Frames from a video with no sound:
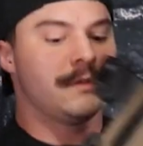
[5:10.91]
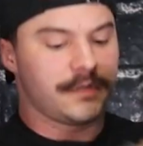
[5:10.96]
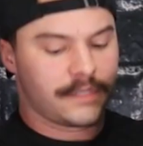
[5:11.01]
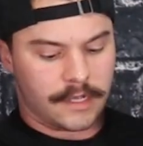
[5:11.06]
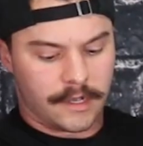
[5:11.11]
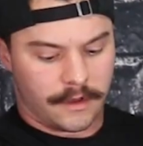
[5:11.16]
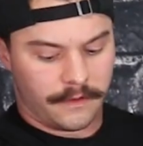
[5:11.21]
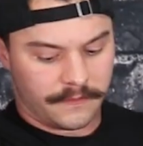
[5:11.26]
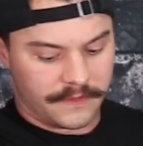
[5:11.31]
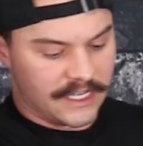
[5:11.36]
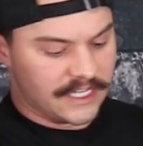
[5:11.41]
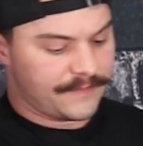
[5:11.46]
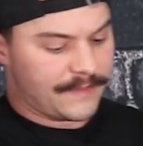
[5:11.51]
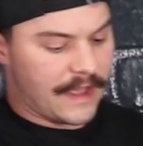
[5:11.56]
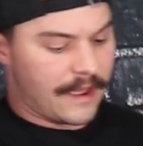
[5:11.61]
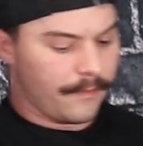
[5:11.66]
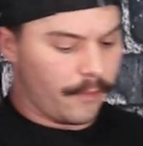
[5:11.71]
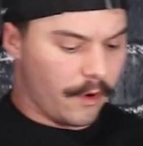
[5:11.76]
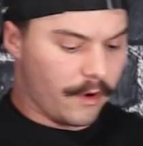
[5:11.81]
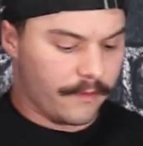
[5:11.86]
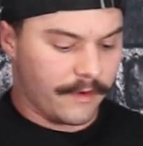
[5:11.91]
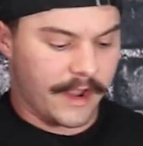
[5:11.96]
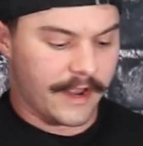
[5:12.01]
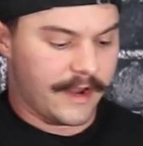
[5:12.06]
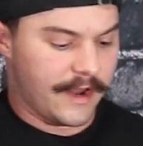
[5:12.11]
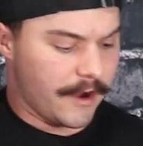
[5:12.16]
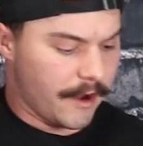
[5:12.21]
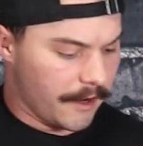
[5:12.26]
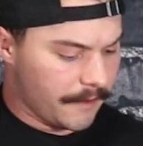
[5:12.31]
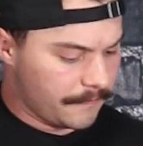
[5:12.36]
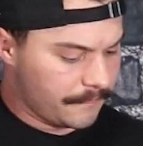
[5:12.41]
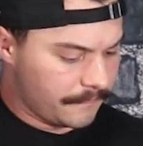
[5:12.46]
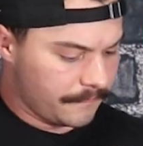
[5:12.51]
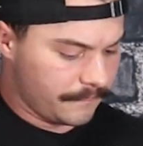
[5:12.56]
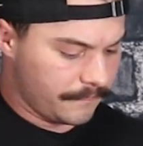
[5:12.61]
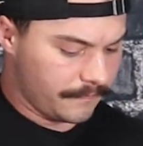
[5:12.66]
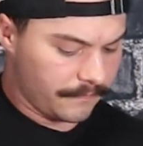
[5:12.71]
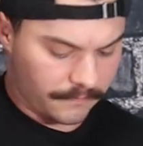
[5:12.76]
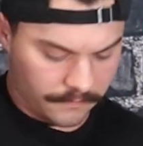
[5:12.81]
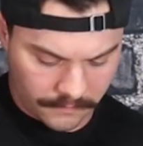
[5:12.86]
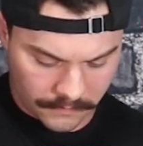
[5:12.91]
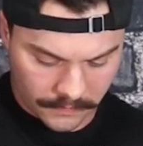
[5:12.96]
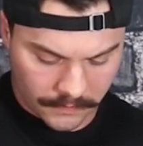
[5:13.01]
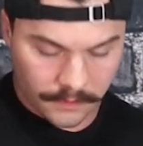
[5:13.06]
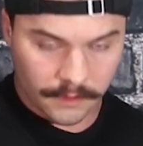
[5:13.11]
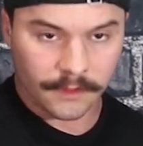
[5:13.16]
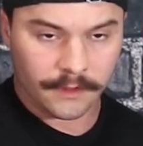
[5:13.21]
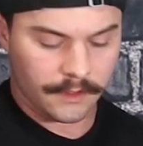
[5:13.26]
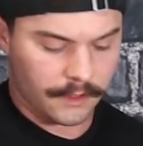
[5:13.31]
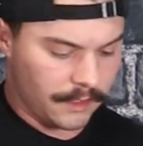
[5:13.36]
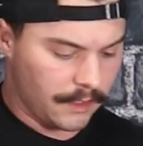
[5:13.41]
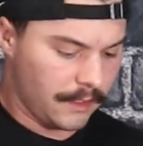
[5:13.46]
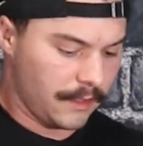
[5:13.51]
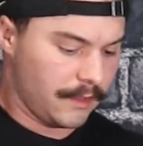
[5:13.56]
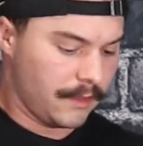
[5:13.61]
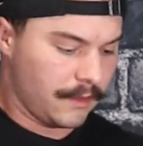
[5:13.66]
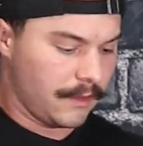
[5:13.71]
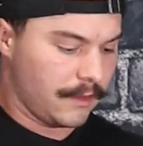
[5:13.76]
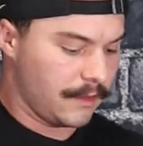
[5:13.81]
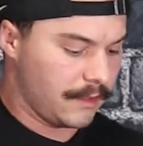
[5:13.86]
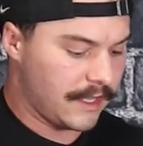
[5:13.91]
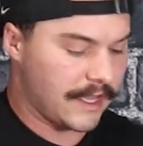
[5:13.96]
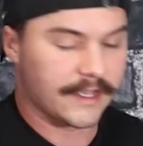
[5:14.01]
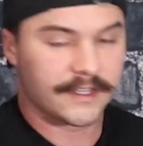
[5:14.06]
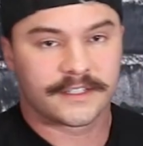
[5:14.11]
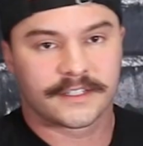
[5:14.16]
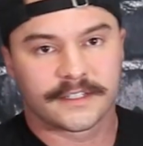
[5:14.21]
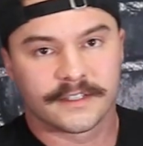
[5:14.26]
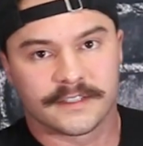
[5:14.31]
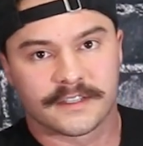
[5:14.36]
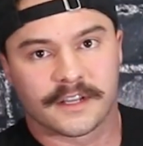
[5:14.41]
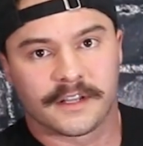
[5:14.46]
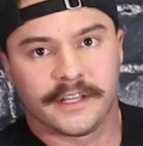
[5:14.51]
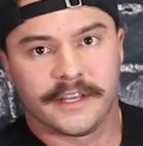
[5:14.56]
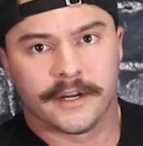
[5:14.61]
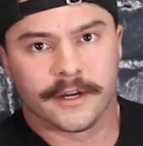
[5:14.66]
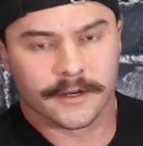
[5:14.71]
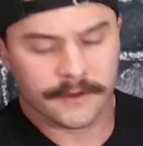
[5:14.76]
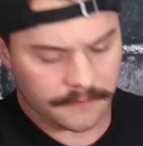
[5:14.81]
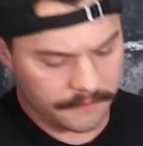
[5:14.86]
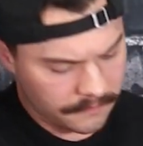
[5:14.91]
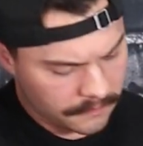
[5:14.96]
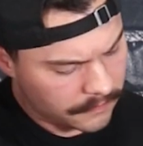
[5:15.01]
So this bad boy right here, yes, it's clear.